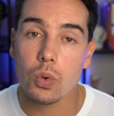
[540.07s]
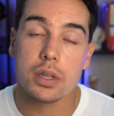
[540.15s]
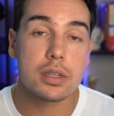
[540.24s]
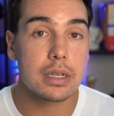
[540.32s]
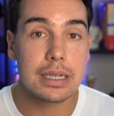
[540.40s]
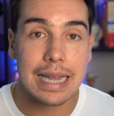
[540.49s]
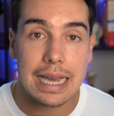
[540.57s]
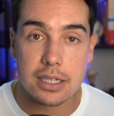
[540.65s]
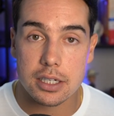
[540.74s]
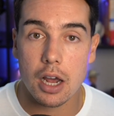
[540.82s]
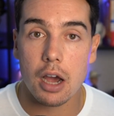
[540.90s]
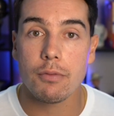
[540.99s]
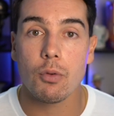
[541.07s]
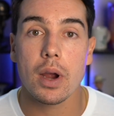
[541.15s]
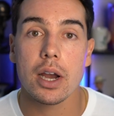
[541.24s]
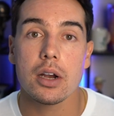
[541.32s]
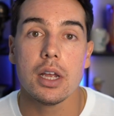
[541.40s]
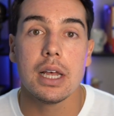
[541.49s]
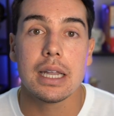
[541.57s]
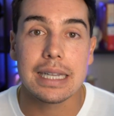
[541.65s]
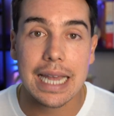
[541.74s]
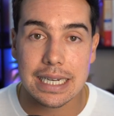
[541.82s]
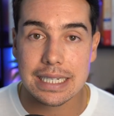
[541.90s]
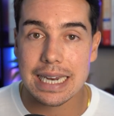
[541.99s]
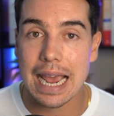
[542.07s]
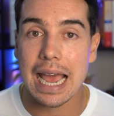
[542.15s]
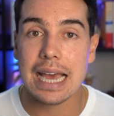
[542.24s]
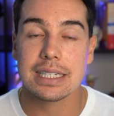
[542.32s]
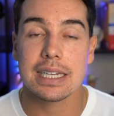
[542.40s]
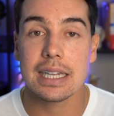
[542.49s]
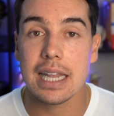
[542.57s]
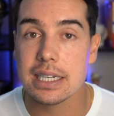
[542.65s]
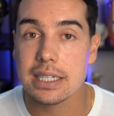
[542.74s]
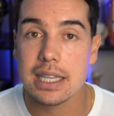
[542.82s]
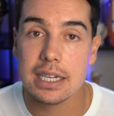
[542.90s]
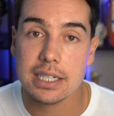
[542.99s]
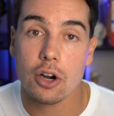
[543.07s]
with less software, less tasks, and less things